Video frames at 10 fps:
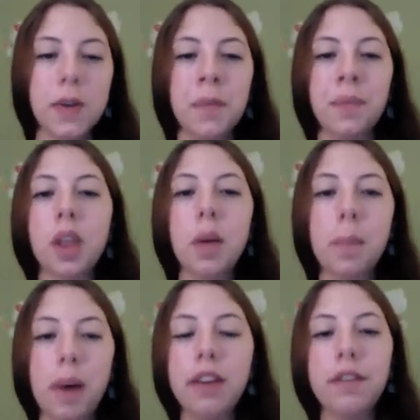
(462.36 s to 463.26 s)

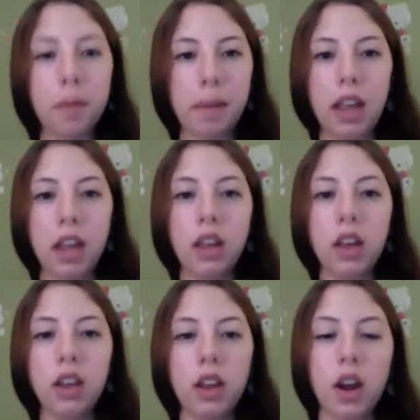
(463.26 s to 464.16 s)
But for me,
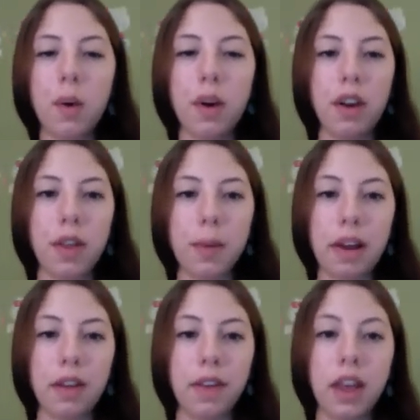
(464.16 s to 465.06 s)
another
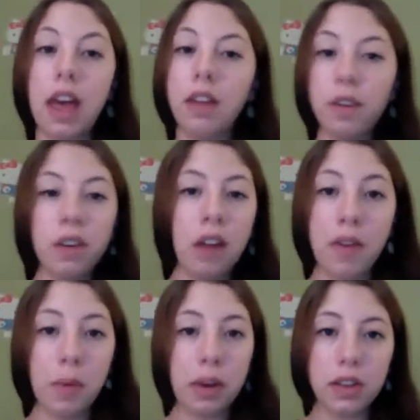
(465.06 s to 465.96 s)
benefit, and for
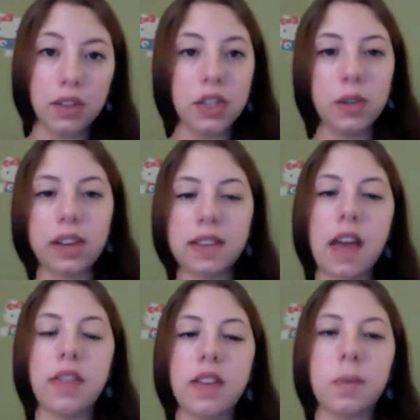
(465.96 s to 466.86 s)
everyone else too that has
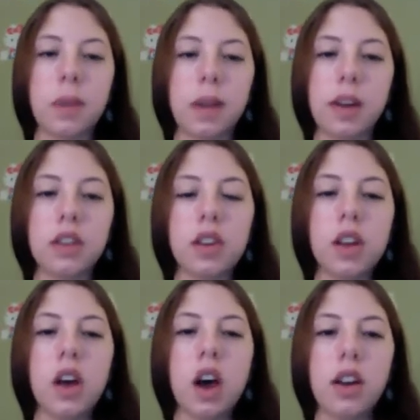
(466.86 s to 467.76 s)
had this pretty much,
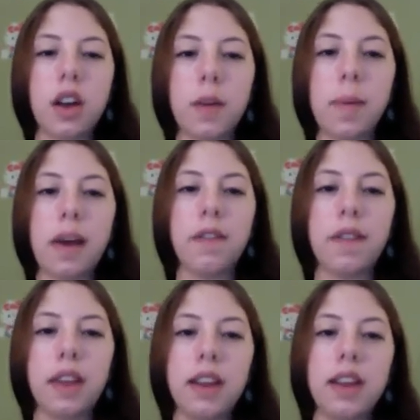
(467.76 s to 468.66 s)
another
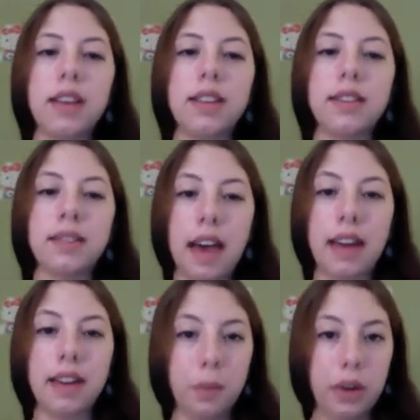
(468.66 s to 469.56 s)
benefit is that
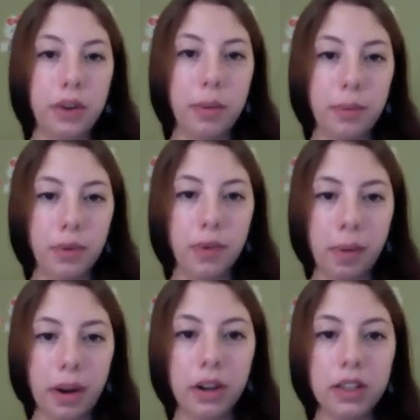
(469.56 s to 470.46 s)
it will improve
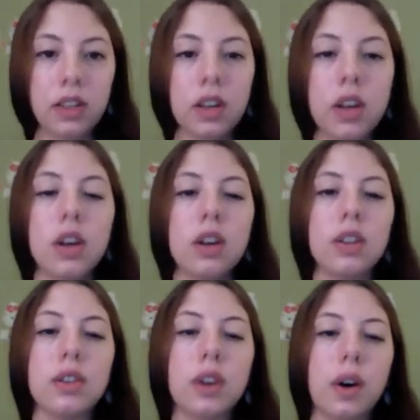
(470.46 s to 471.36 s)
appearance.
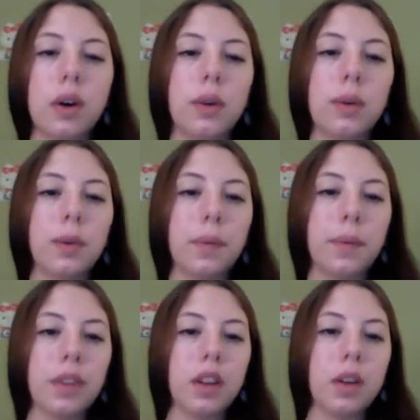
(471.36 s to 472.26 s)
So
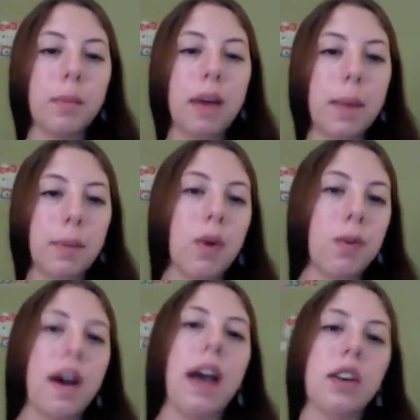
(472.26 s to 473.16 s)
my
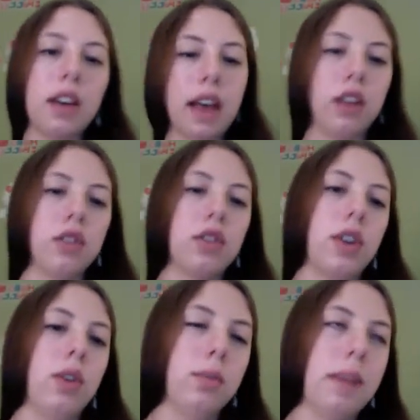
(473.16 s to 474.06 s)
profile, again, I'll show
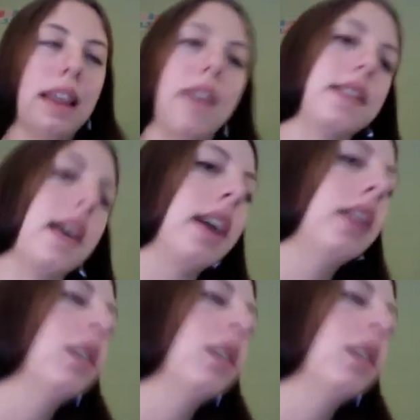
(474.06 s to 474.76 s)
you my left side,